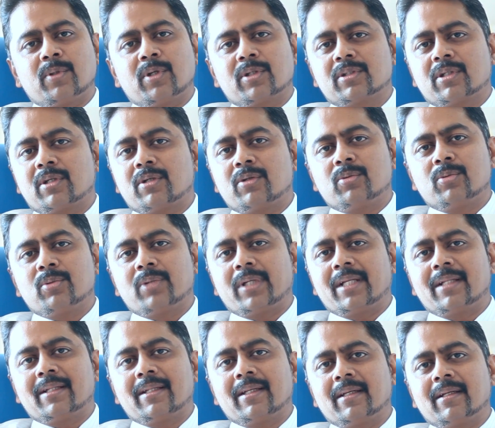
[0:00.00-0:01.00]
box or do
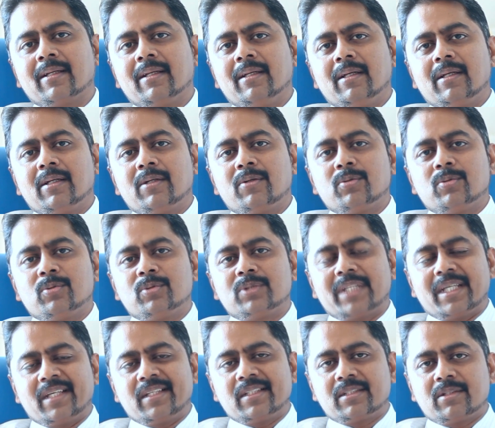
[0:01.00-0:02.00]
anything to
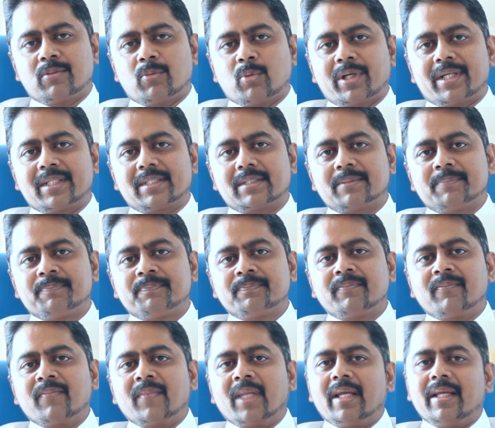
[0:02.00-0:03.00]
change the voice.
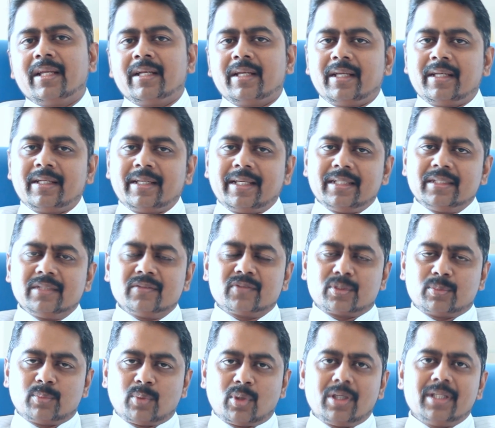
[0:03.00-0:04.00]
In, in case of
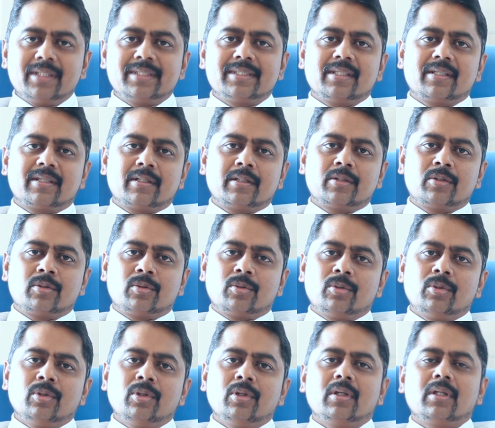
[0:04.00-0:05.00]
smaller children
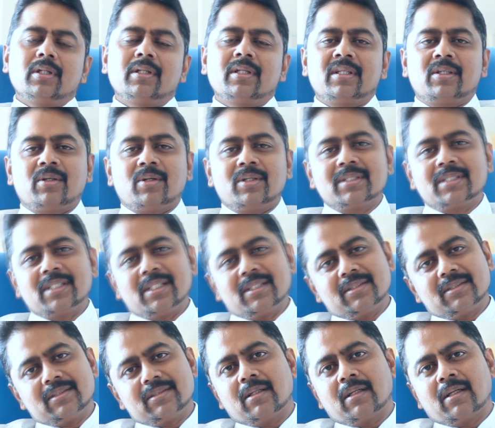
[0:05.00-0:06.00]
though, the
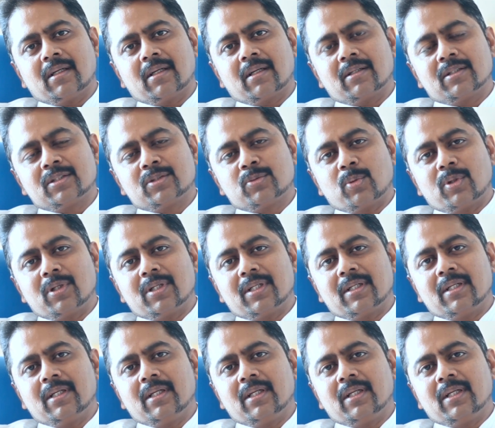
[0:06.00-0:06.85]
tonsils are swollen